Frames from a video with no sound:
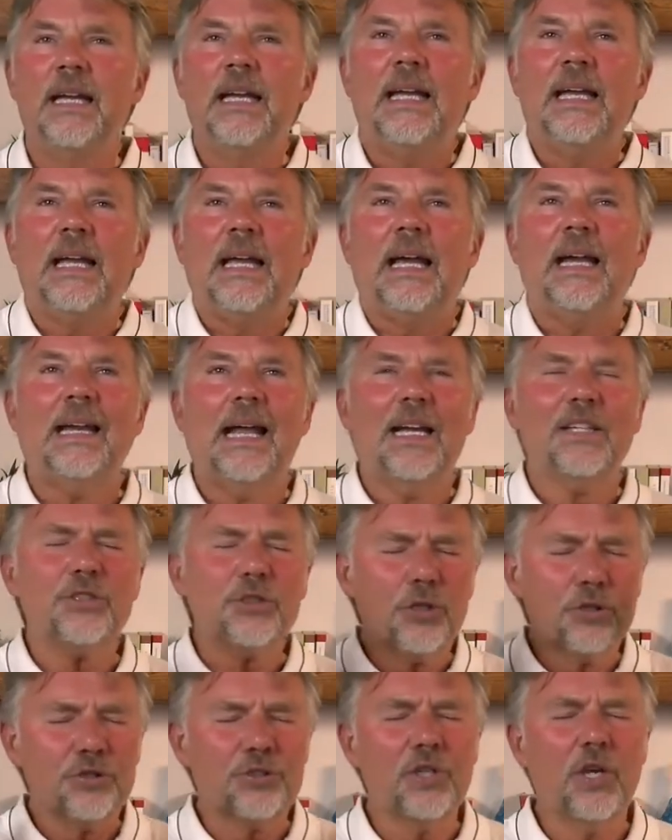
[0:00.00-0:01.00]
and ask
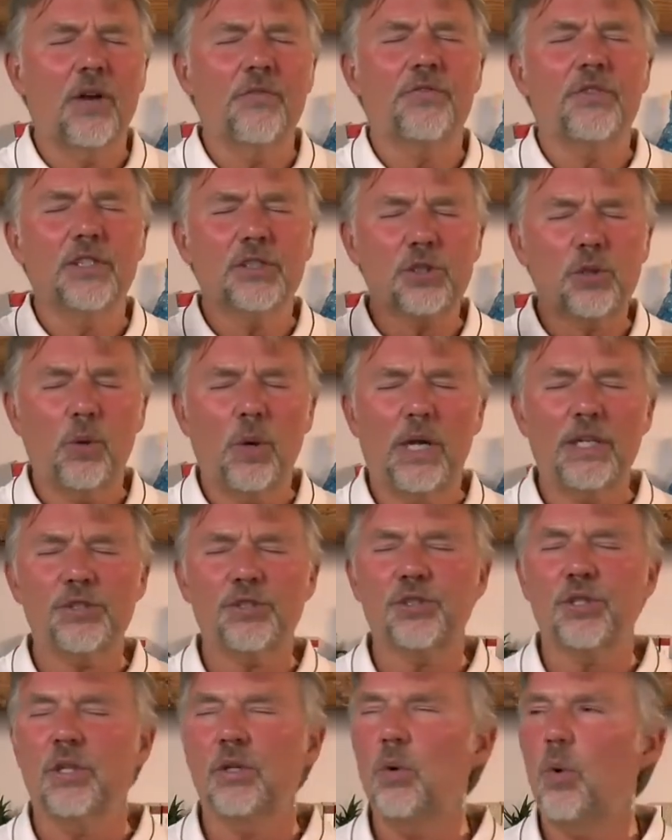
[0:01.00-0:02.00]
yourself this
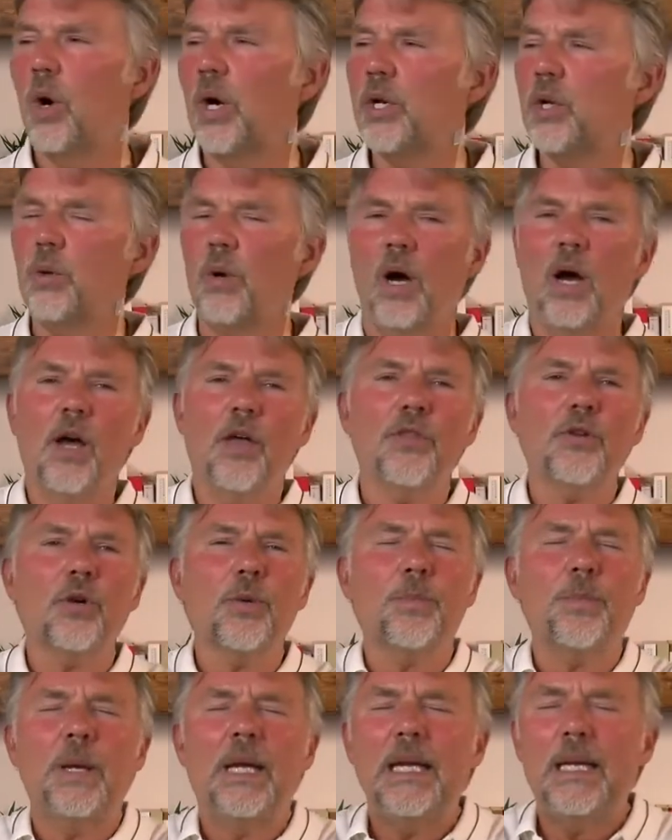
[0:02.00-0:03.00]
question: what do other
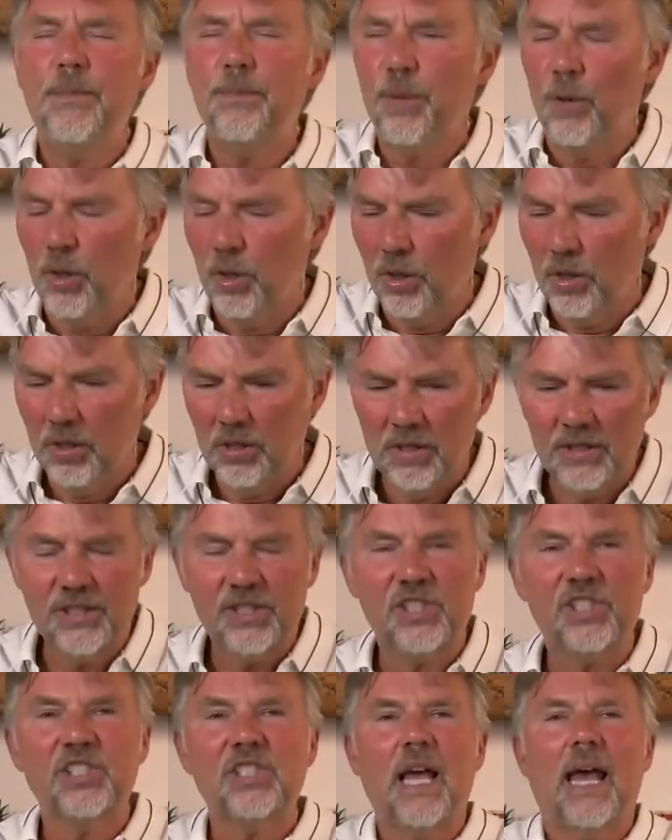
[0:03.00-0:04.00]
people
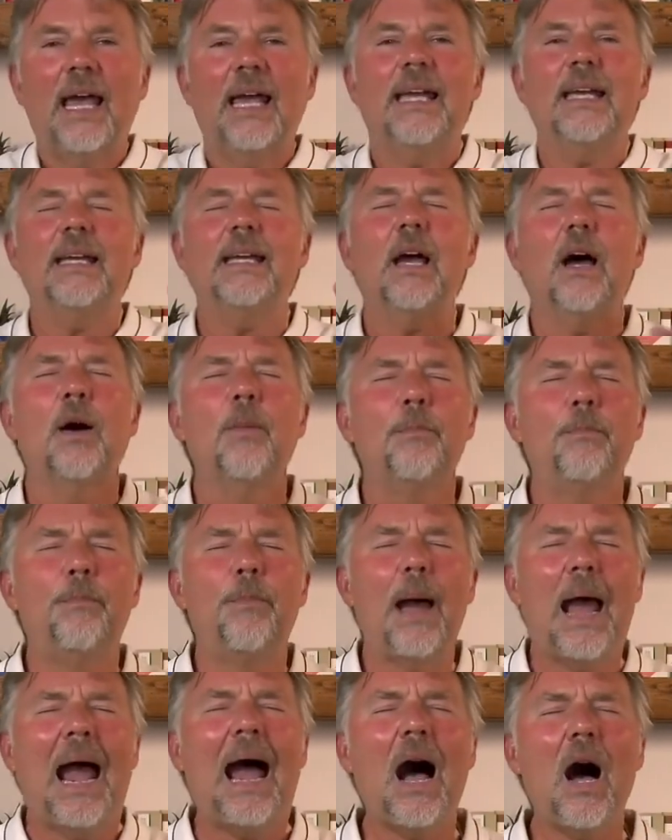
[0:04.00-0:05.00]
say
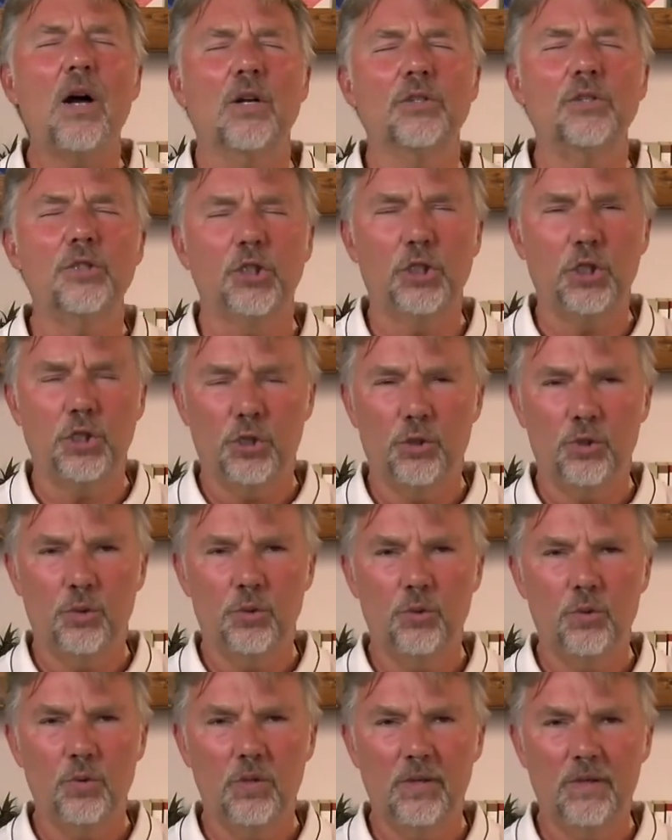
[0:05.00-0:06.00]
about
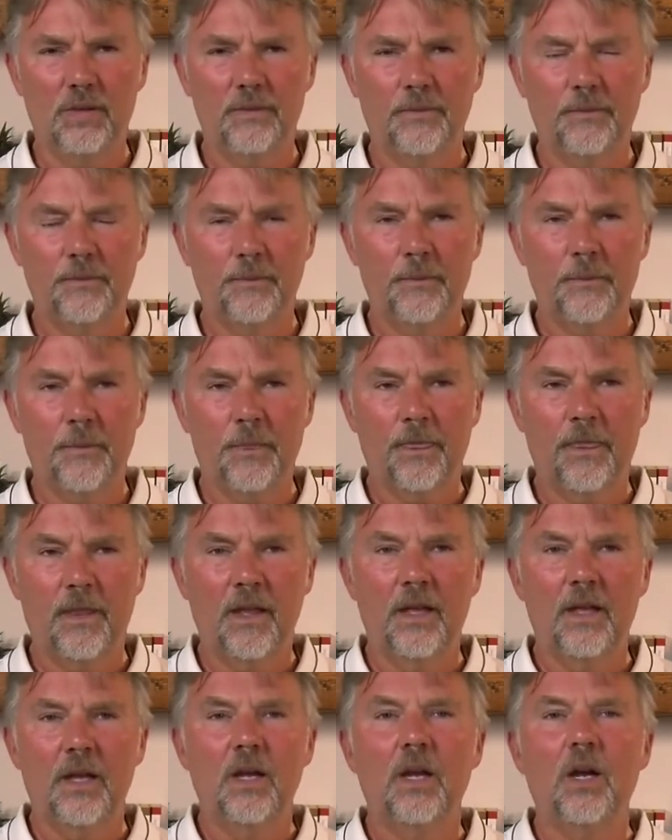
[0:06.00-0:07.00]
you
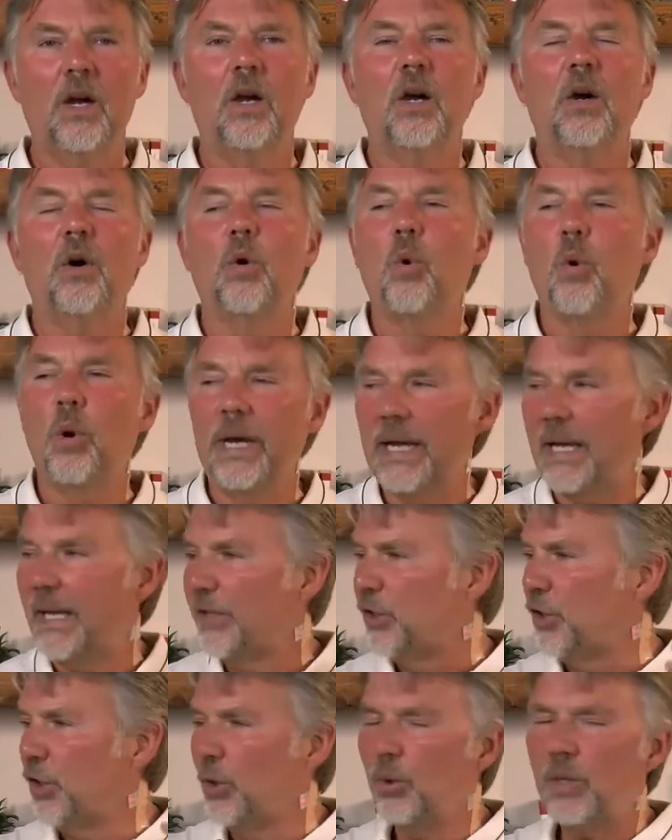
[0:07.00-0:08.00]
when
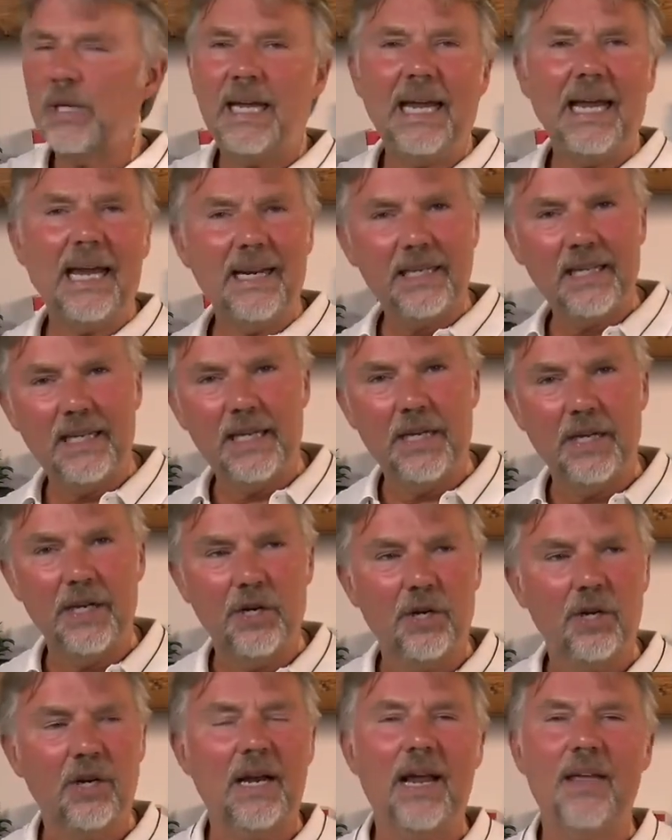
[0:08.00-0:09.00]
you can't
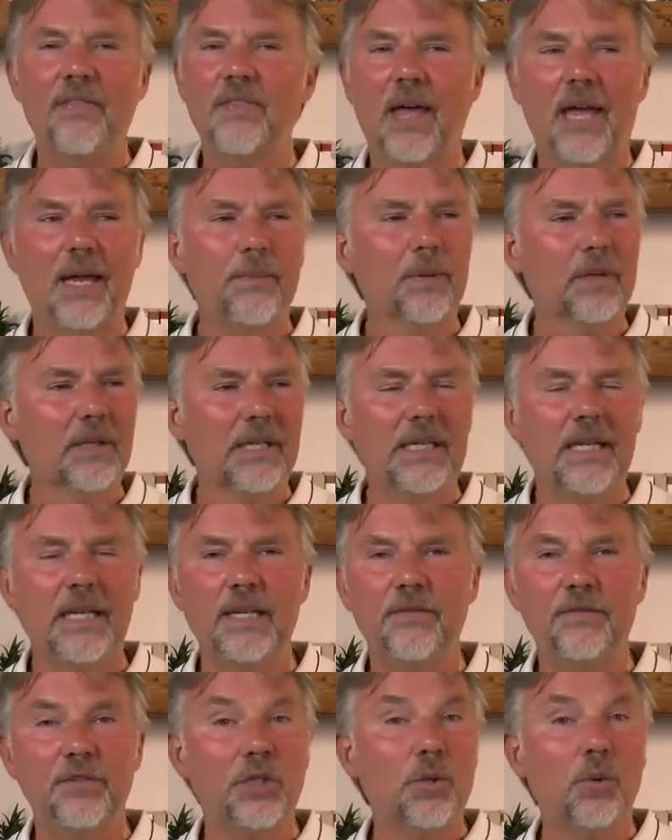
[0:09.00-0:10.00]
hear and they
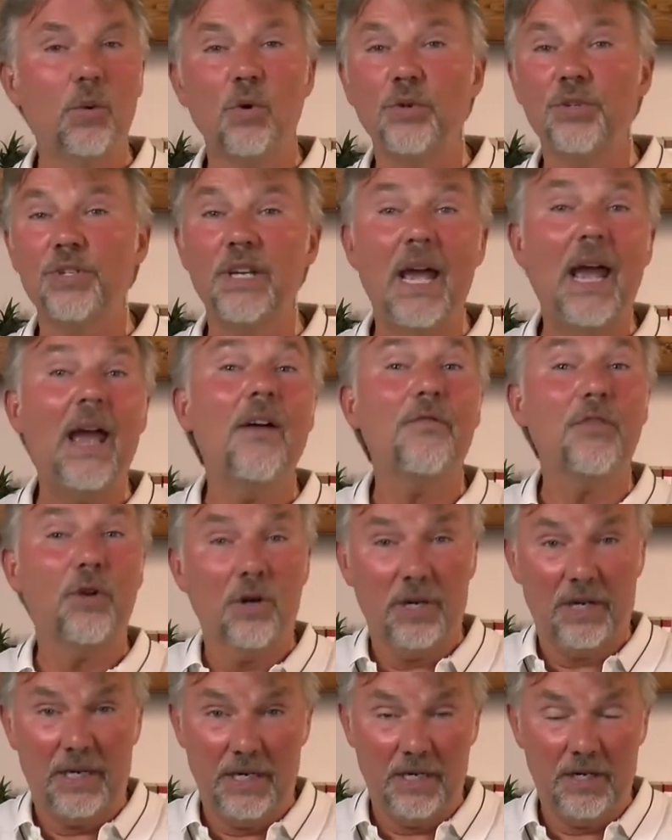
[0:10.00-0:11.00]
believe you will never
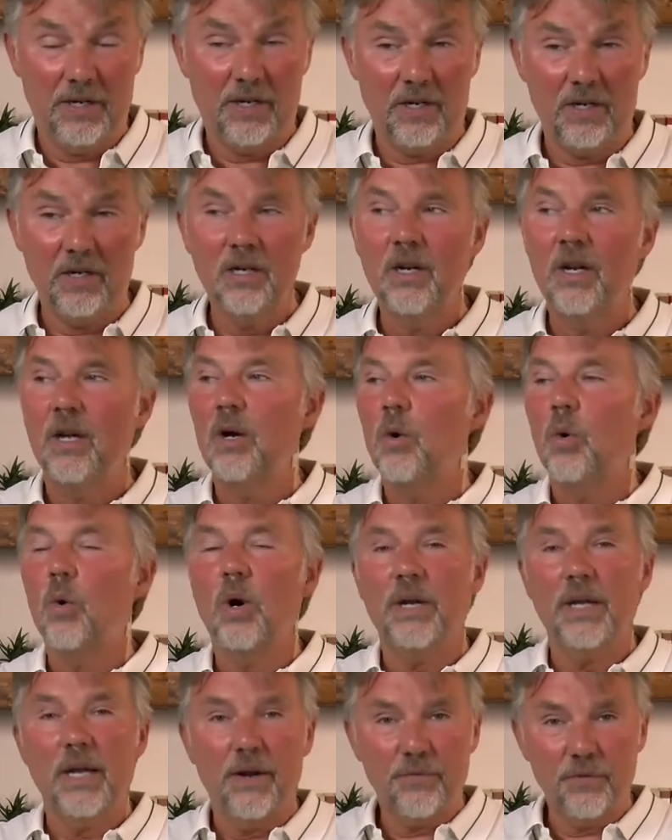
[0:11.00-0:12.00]
hear
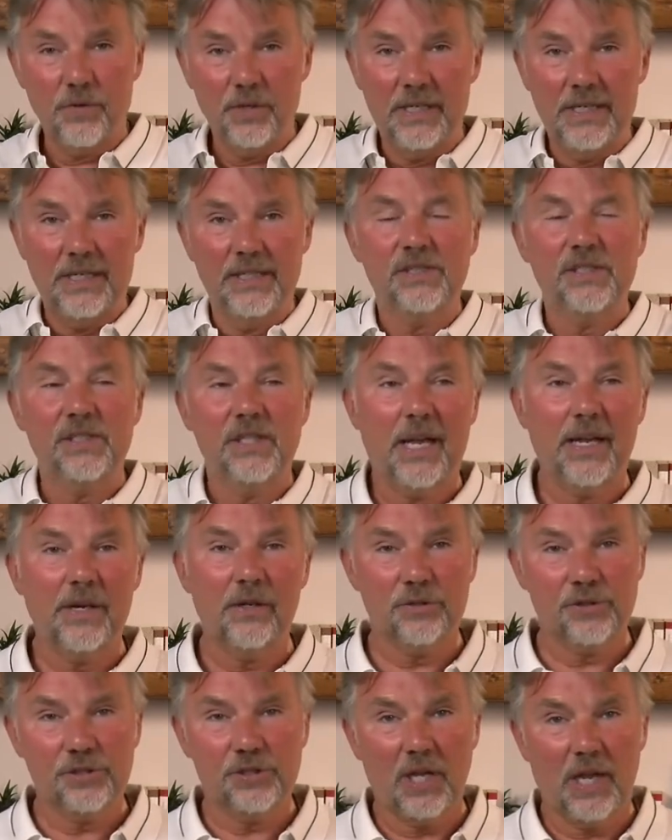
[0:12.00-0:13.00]
whatever it is they are
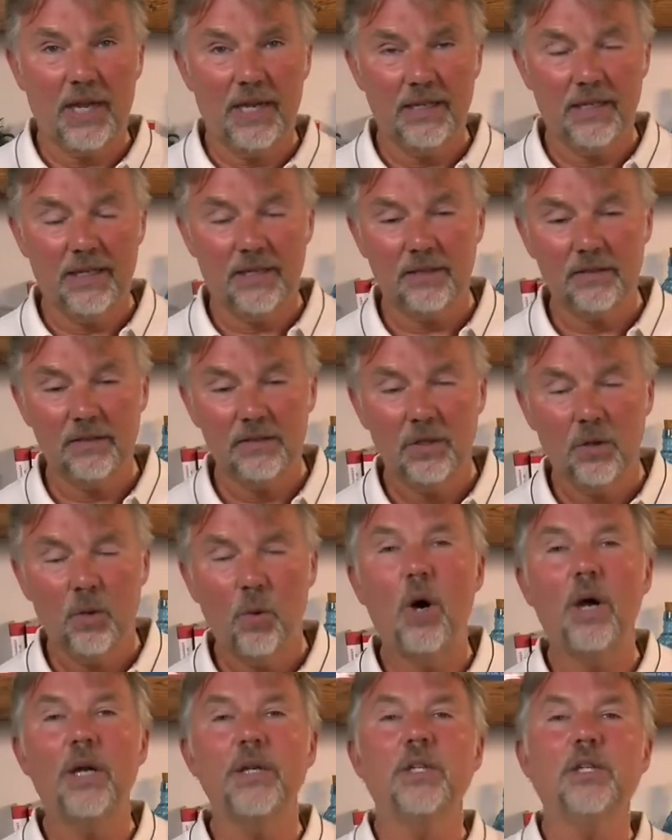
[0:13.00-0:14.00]
saying?
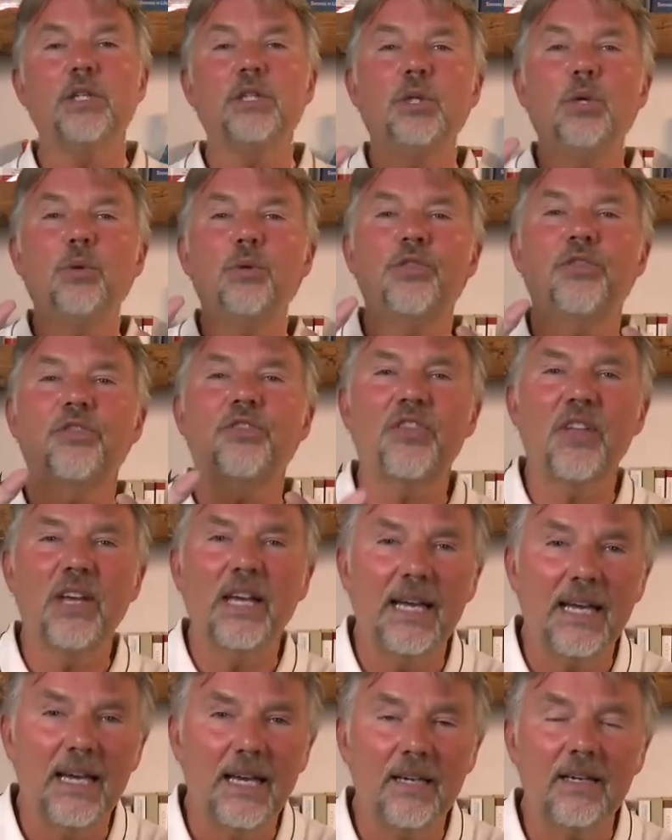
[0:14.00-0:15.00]
What do you
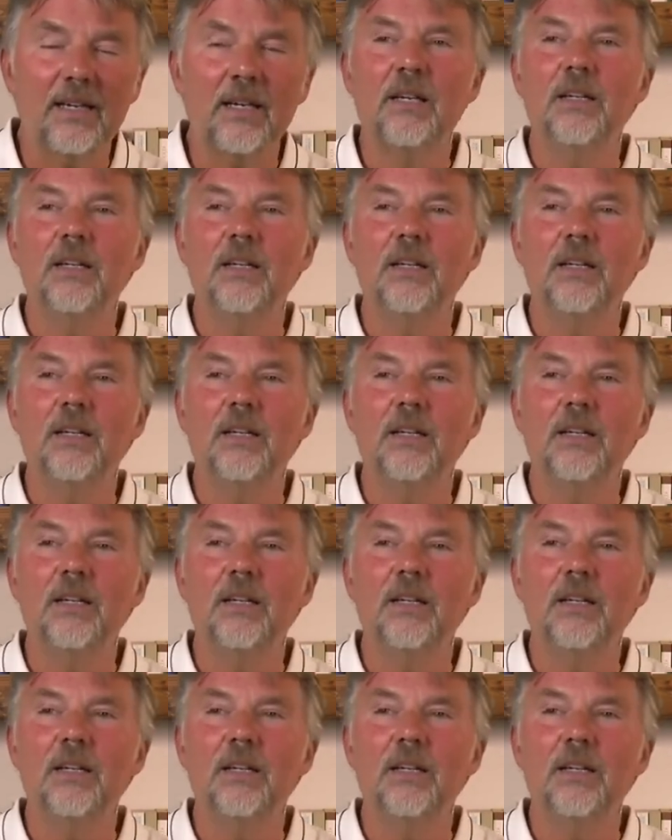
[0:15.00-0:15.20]
think